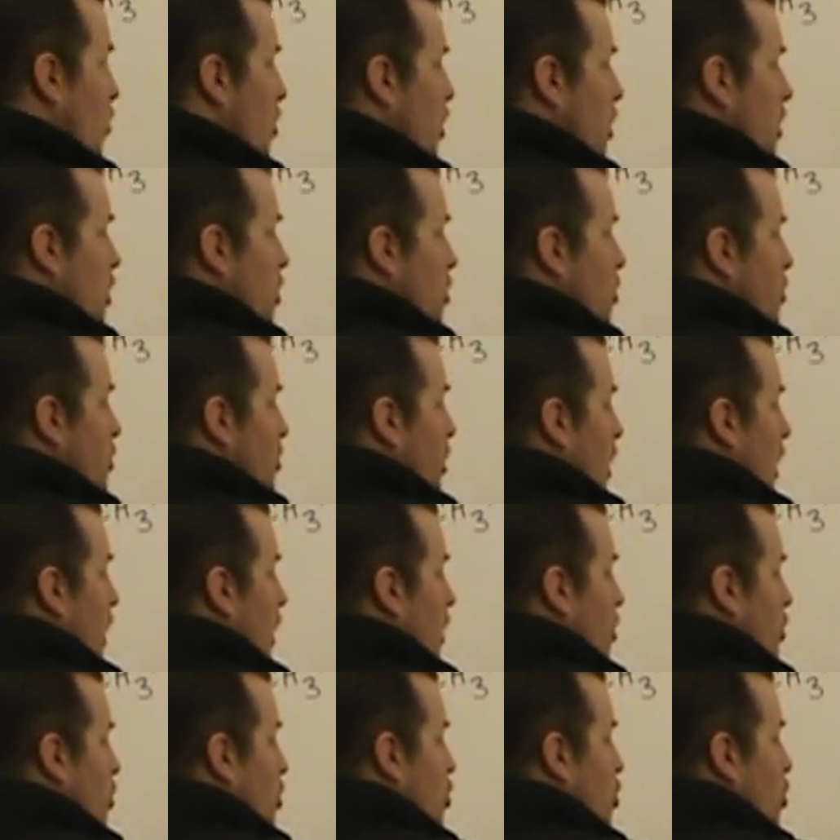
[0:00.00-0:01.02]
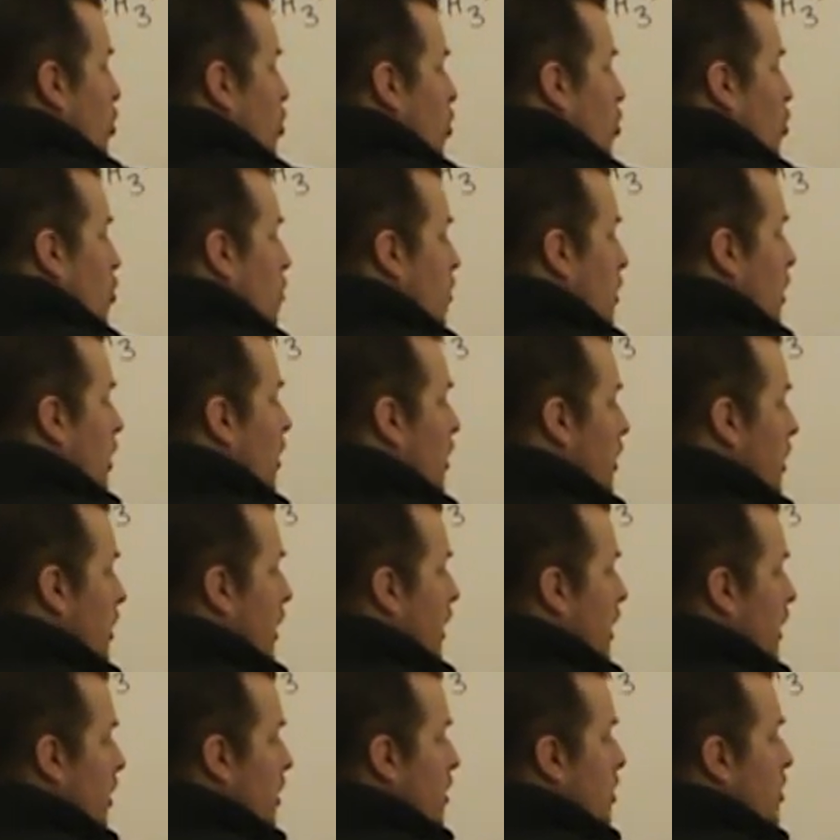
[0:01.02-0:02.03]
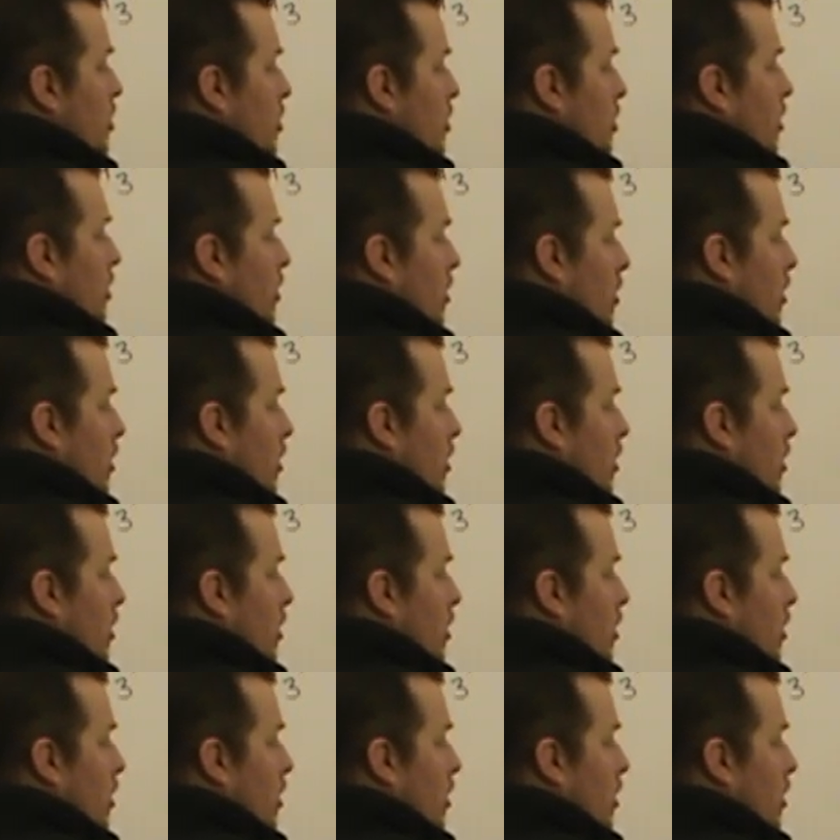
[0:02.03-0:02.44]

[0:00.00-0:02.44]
were using 2 milliliters